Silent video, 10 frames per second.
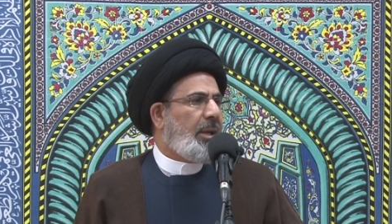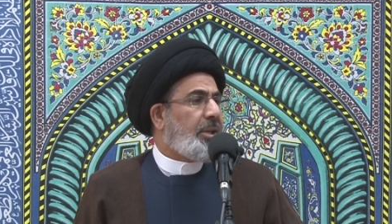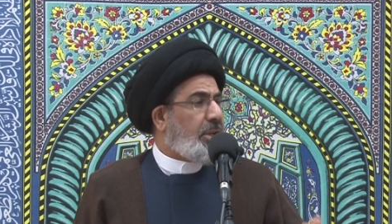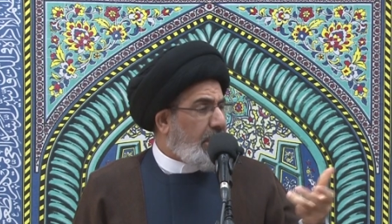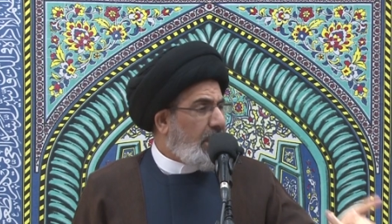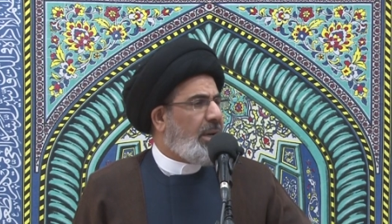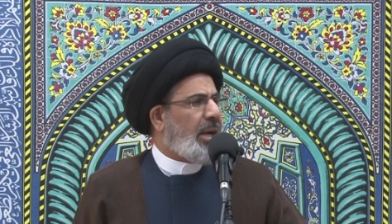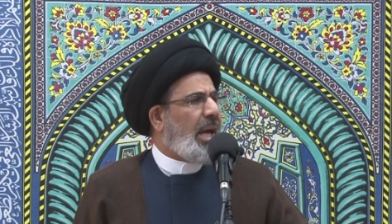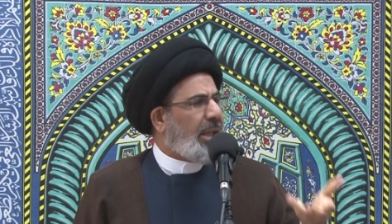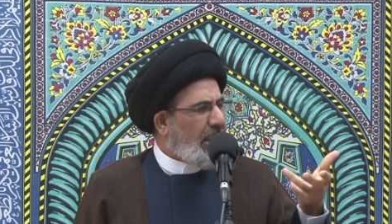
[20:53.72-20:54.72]

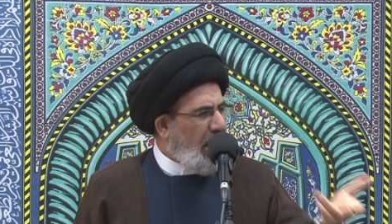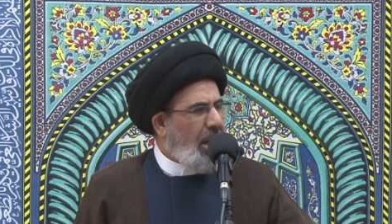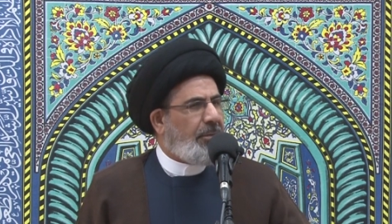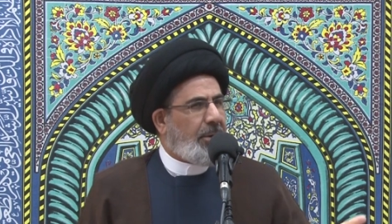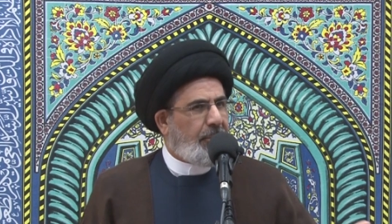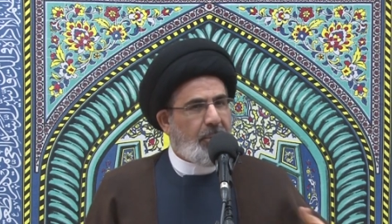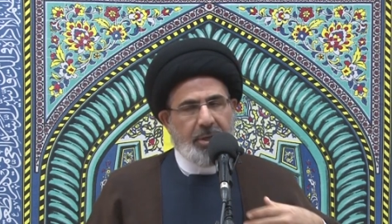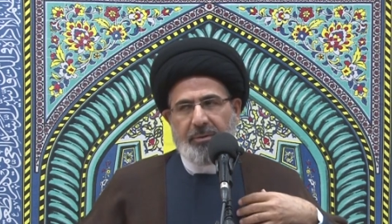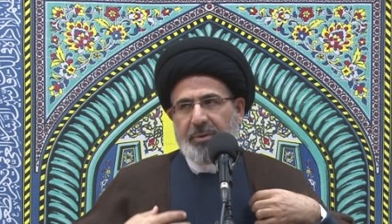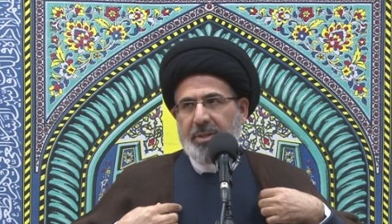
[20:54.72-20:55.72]
care and love and
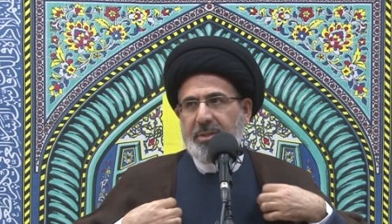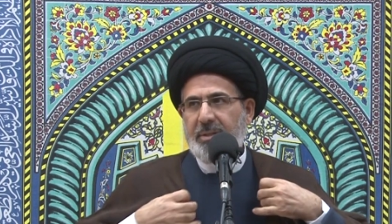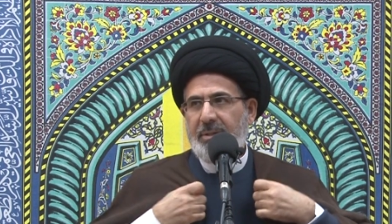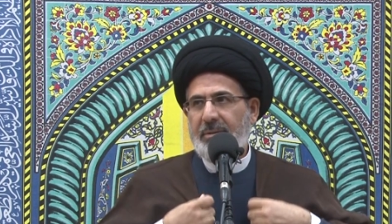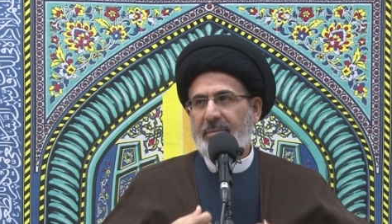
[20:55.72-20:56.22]
forgiveness.